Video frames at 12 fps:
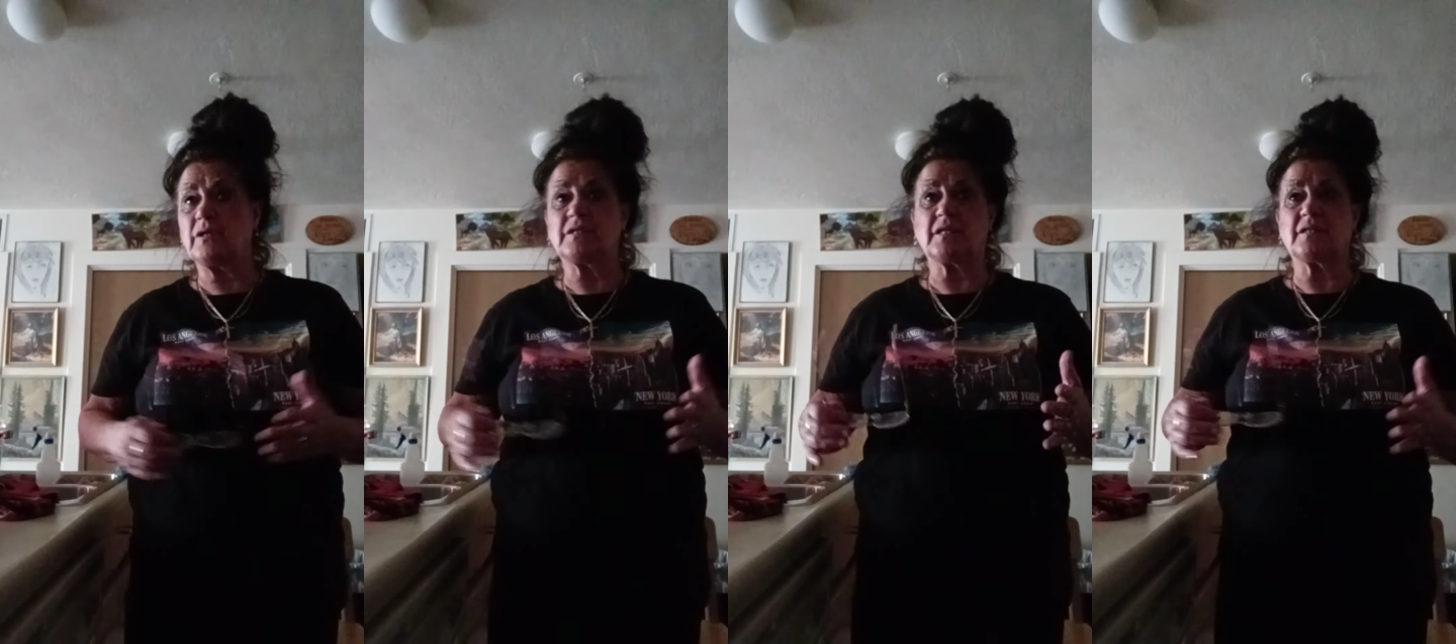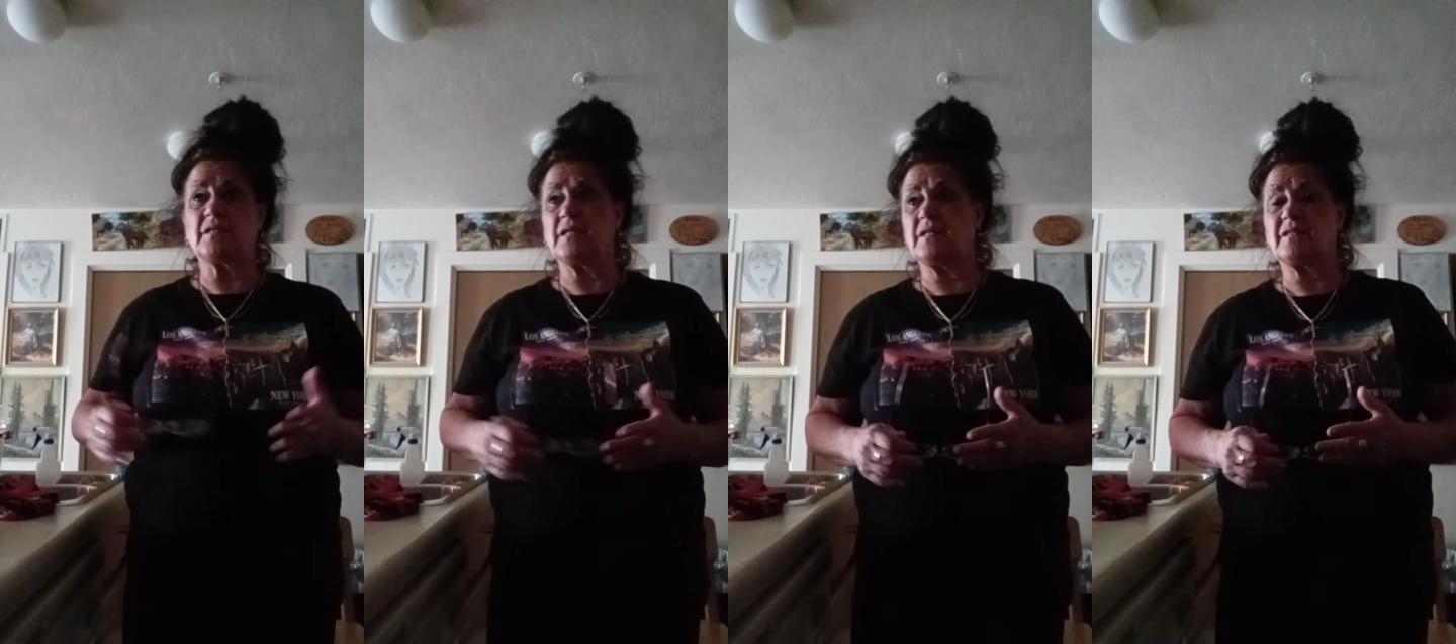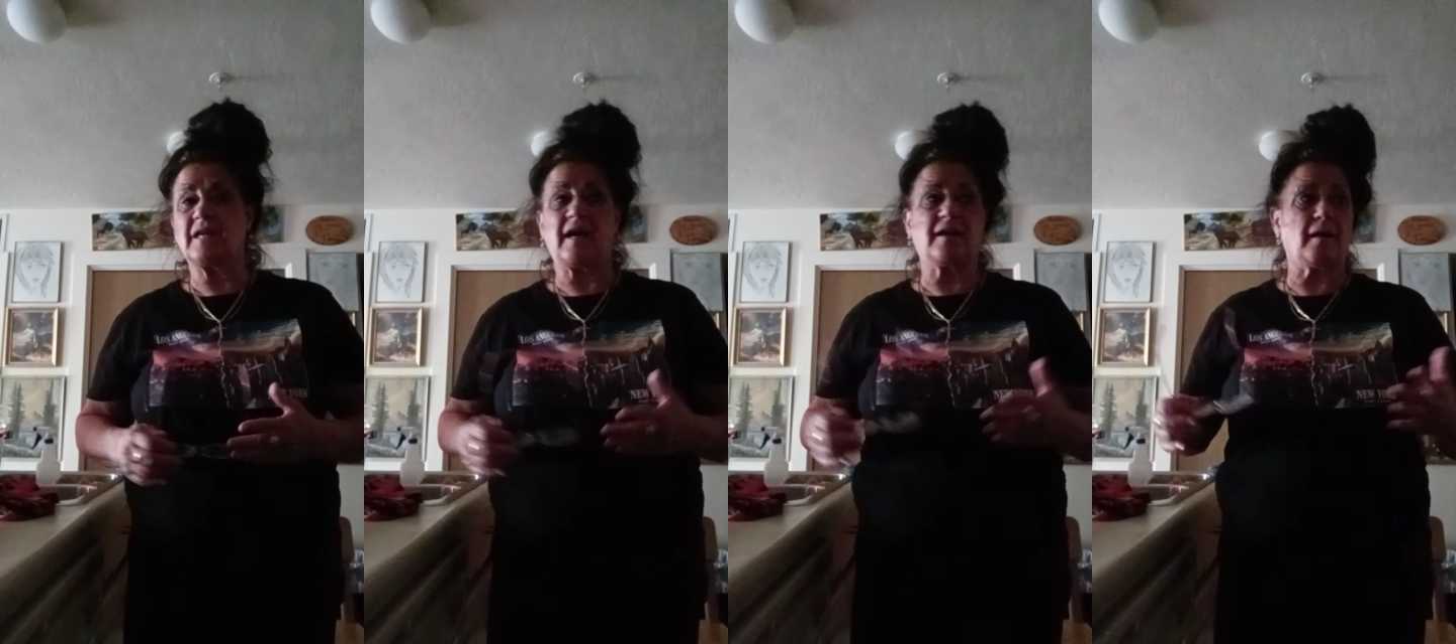it's this and it's
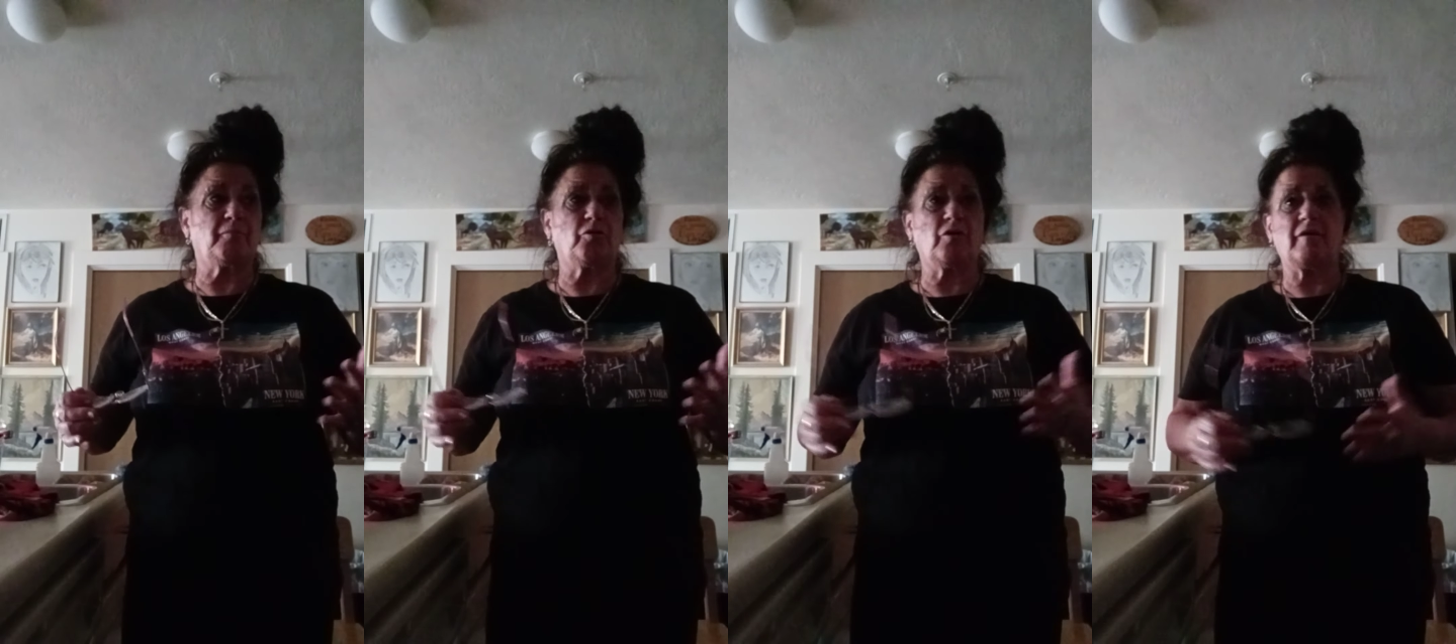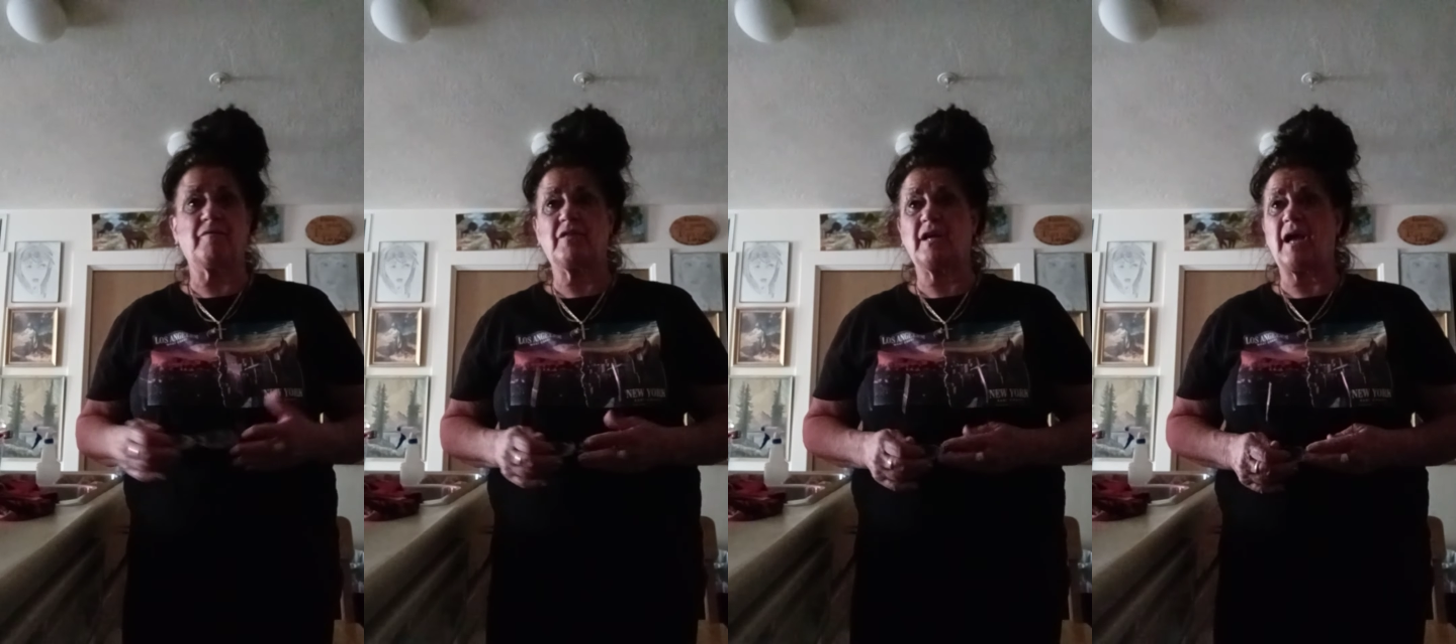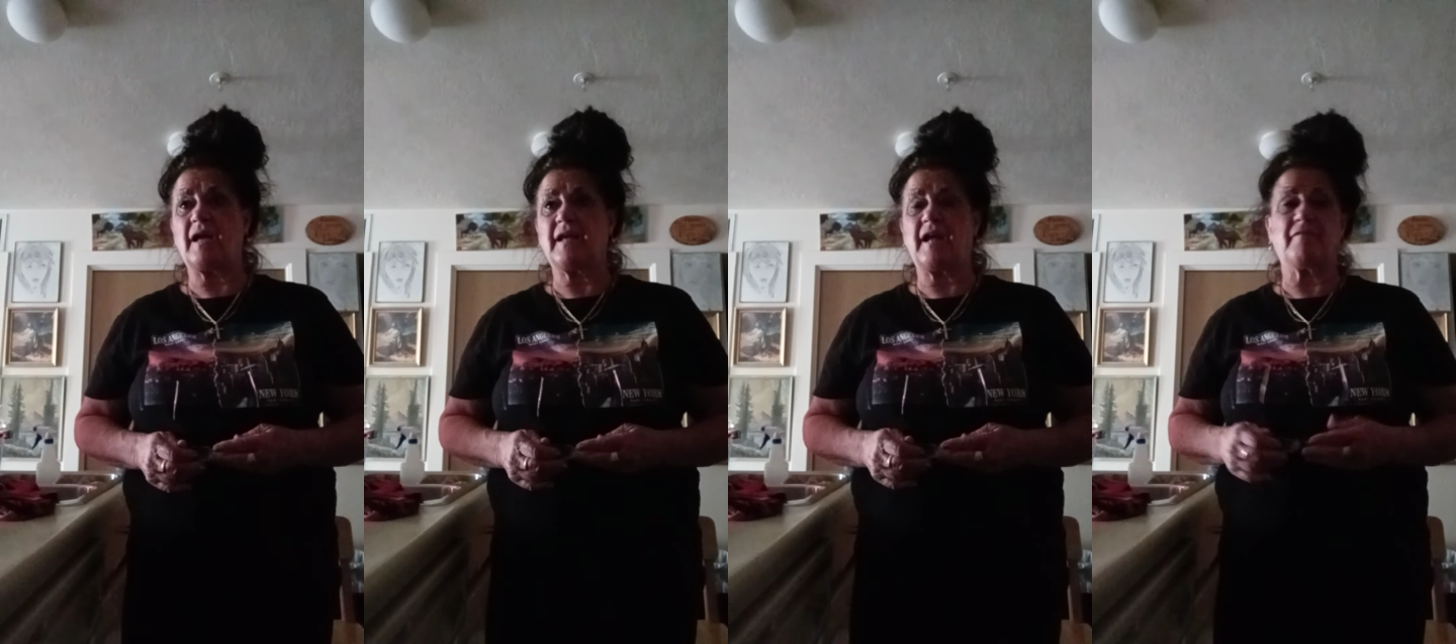that," and I'm doing everything
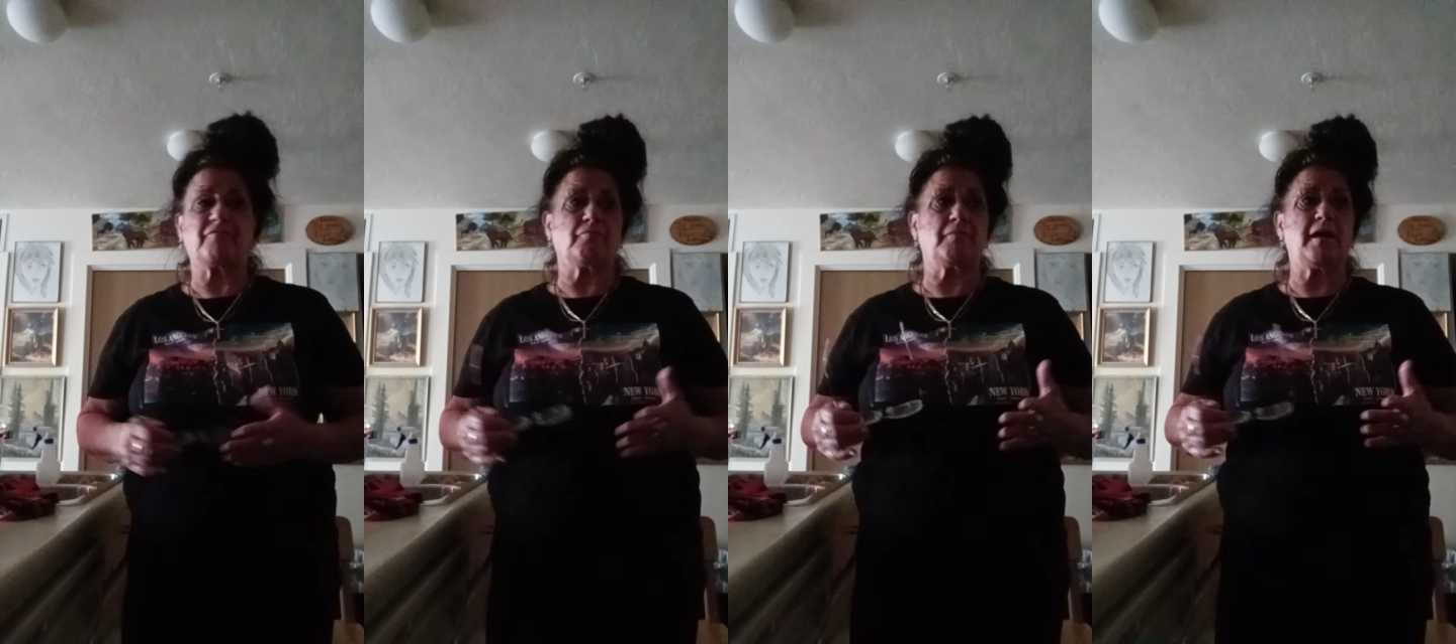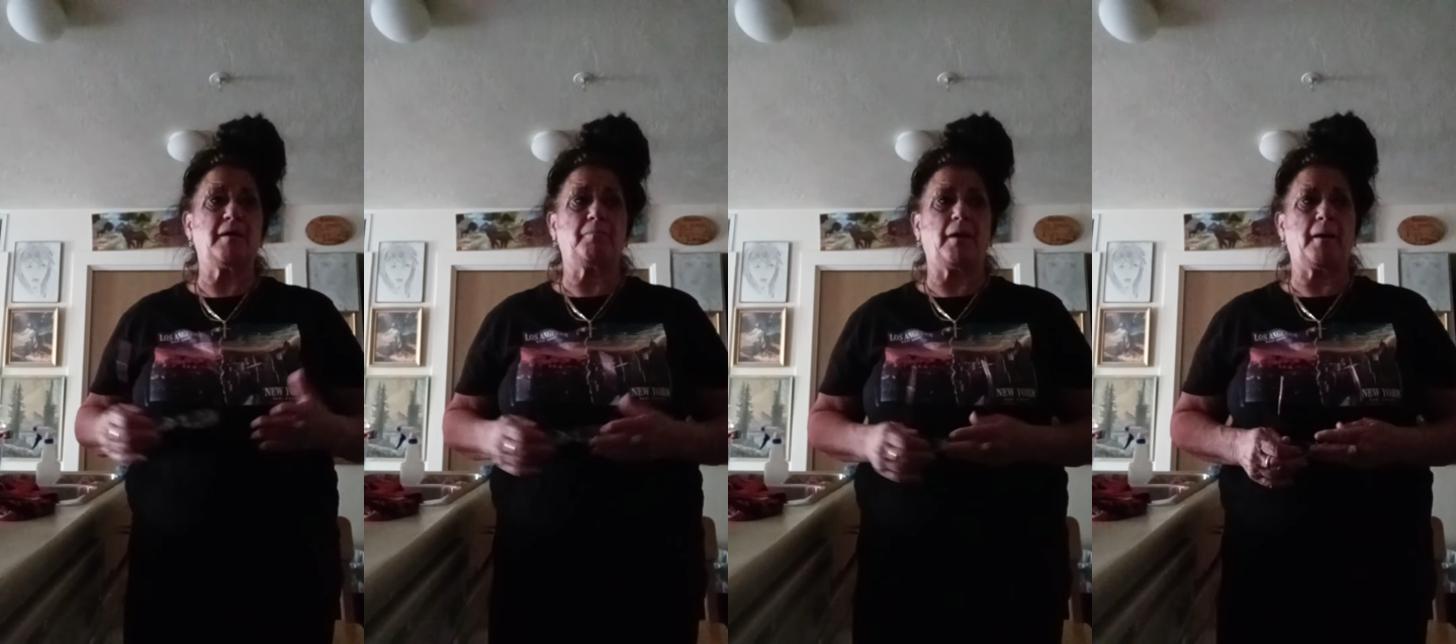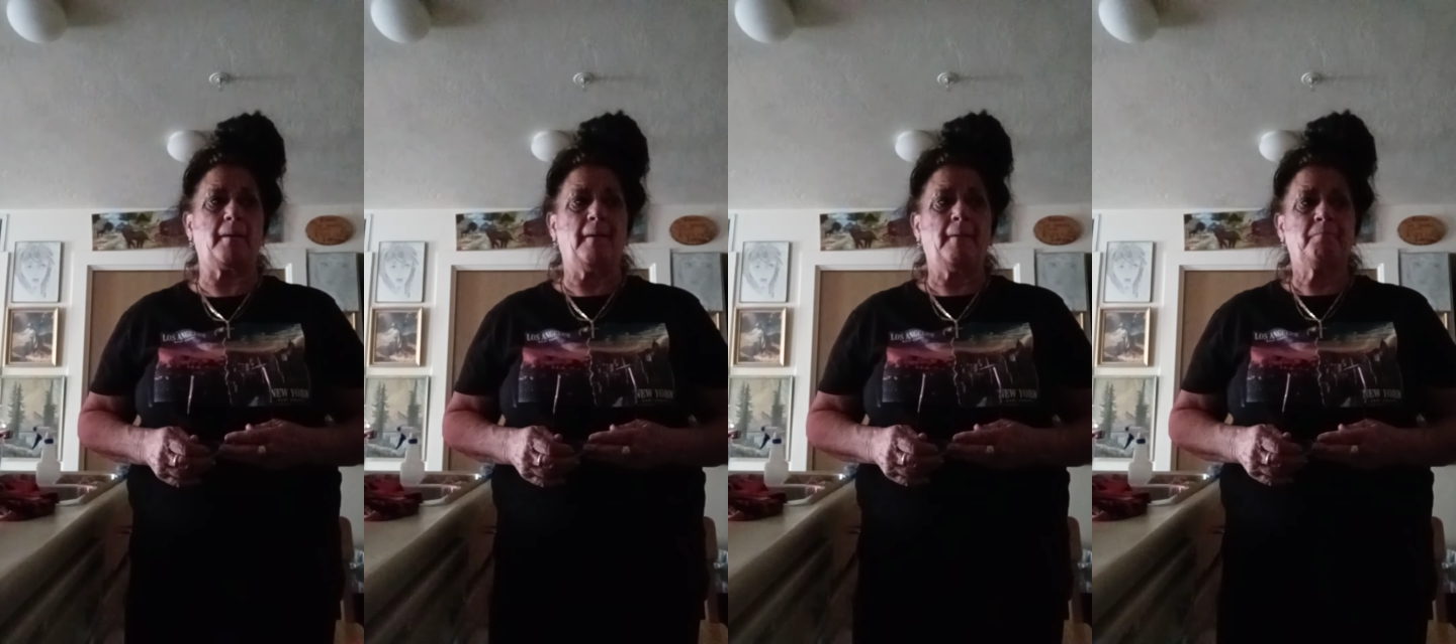I can for me, but